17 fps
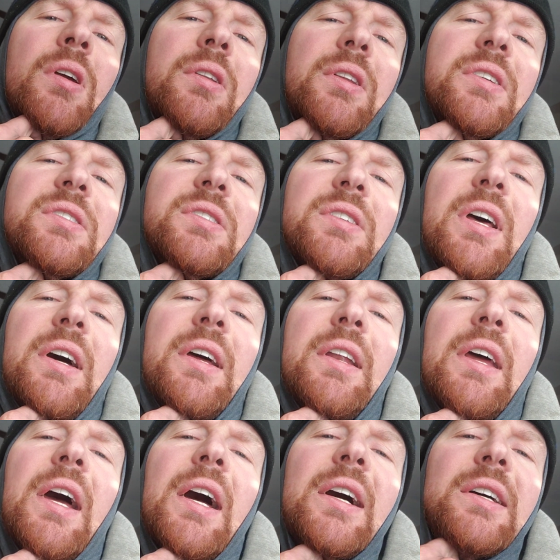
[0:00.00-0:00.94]
This
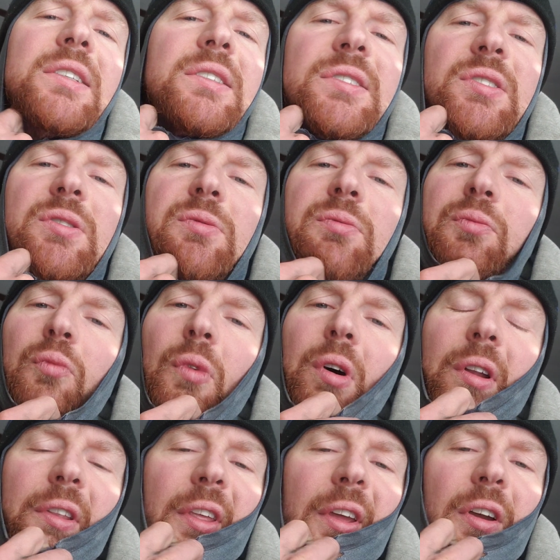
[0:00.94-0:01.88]
sled has
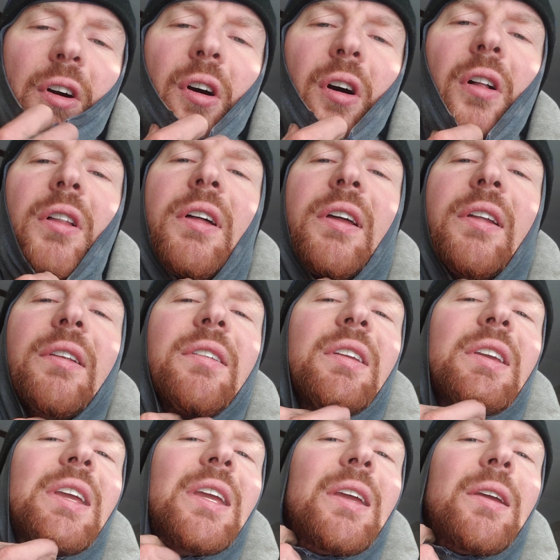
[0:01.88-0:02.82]
what they call a
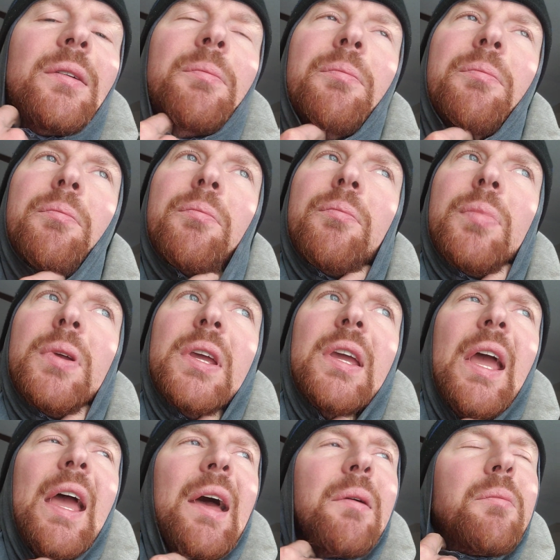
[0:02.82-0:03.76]

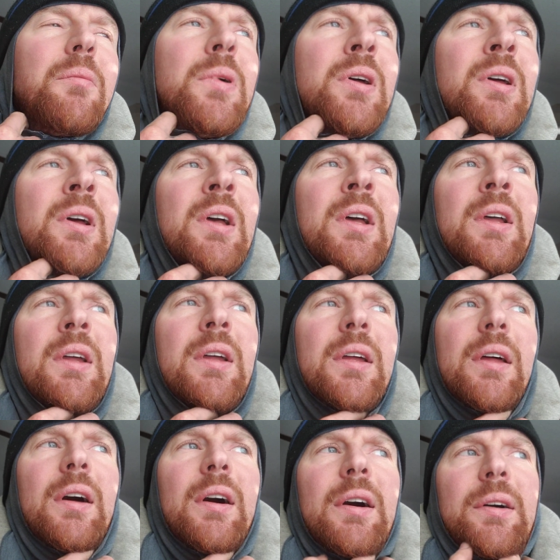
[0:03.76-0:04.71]
DPM
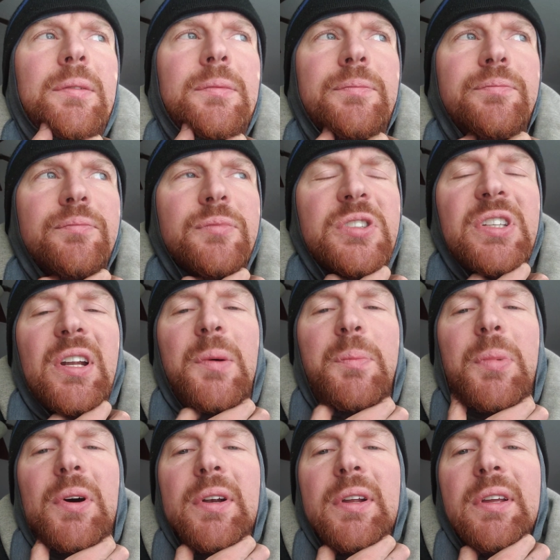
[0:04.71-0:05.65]

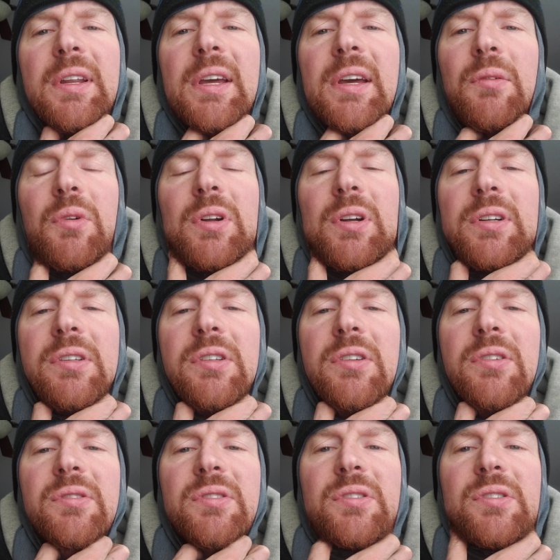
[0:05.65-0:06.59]
setup on it, and what it
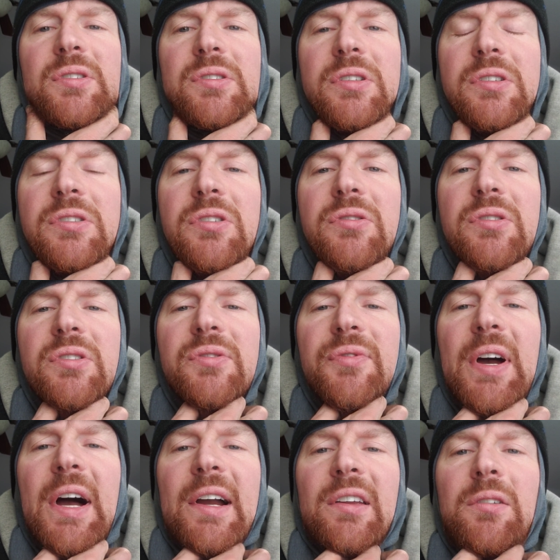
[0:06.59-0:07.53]
uses
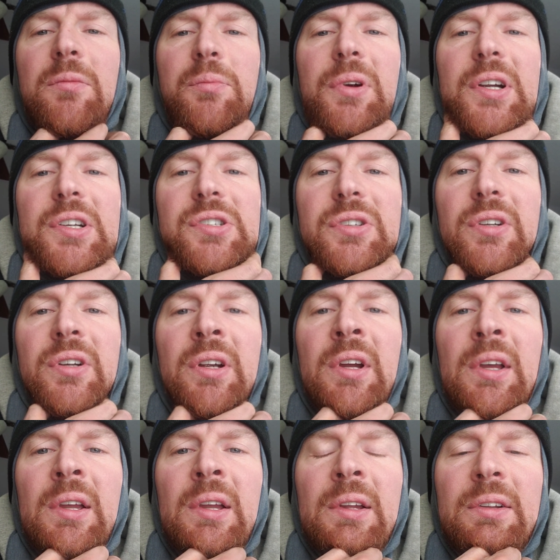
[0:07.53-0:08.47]
vacuum pressure
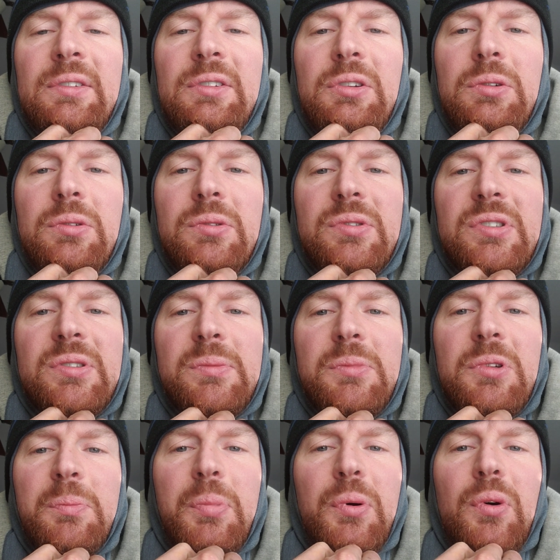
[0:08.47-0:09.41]
to
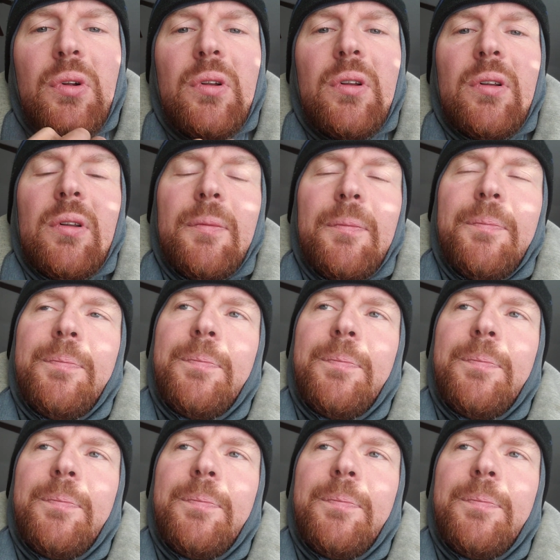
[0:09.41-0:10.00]
pull